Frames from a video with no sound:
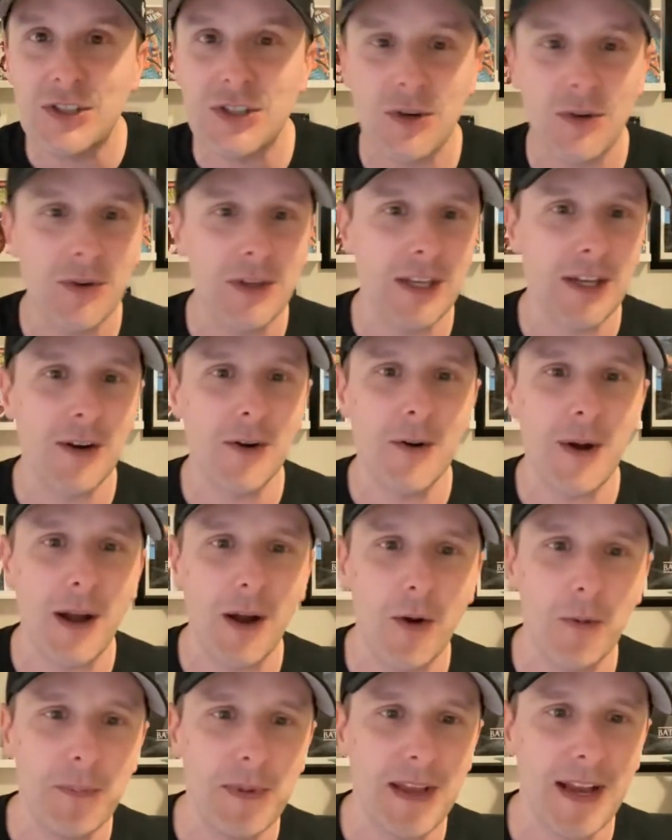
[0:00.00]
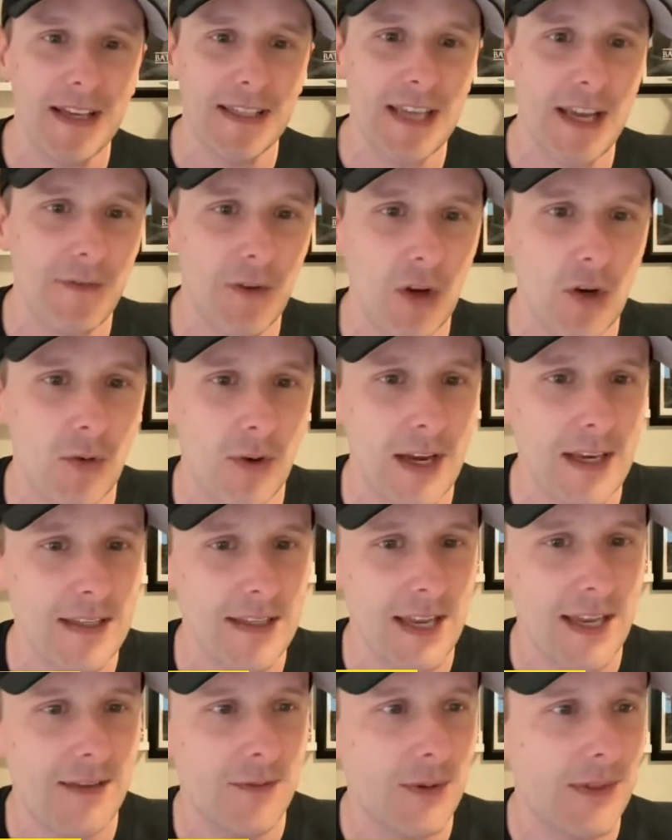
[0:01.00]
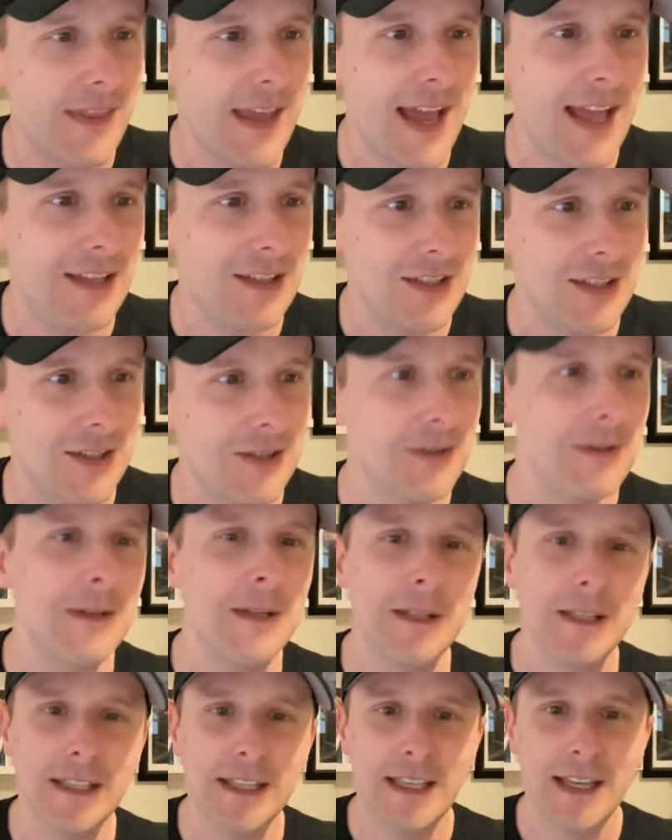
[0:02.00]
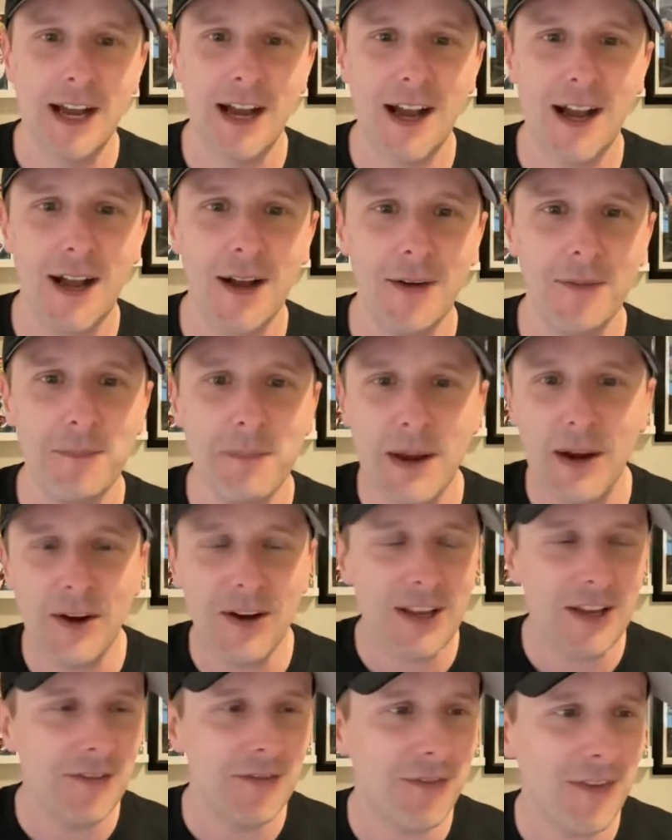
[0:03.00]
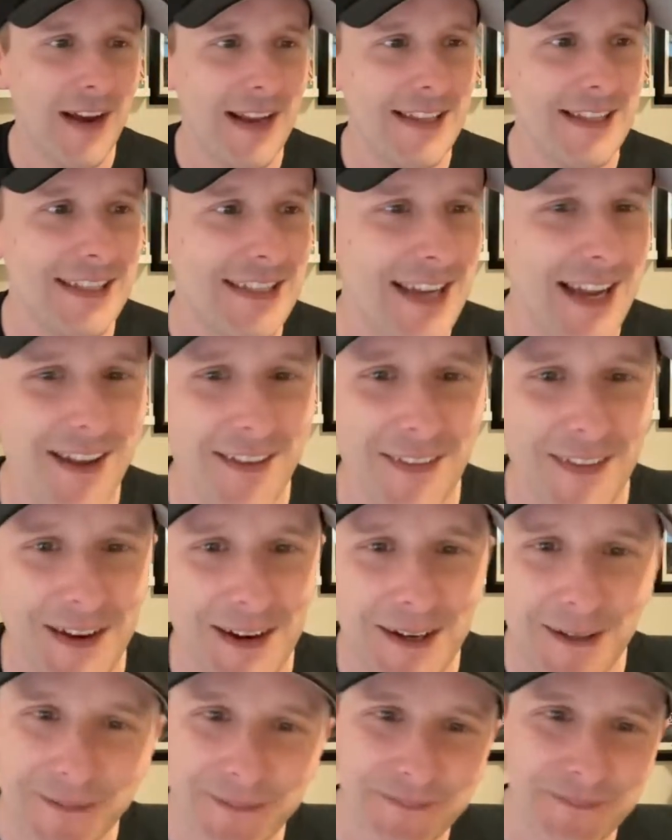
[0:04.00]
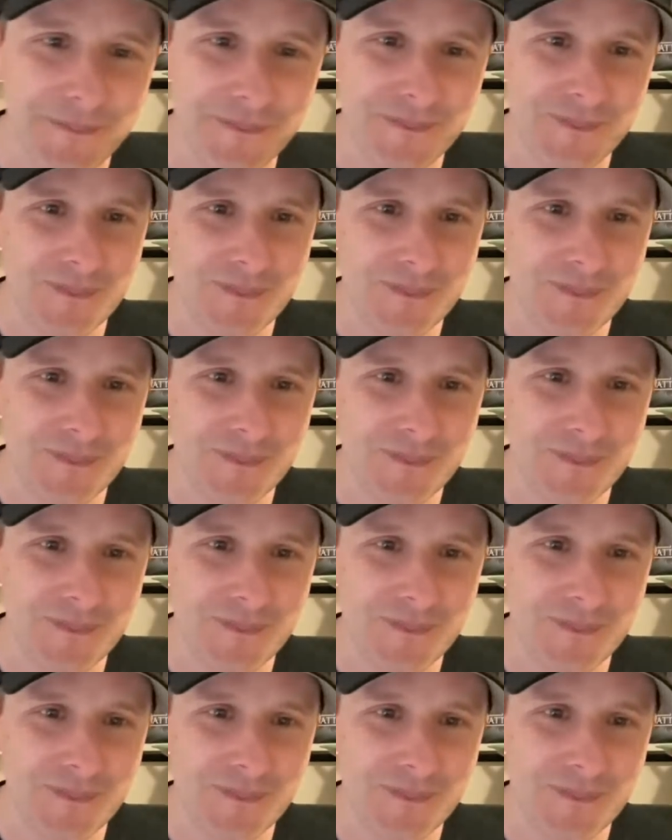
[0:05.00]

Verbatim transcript: So, you know, I hope you guys have a great day with that too. Uh, American friends down there.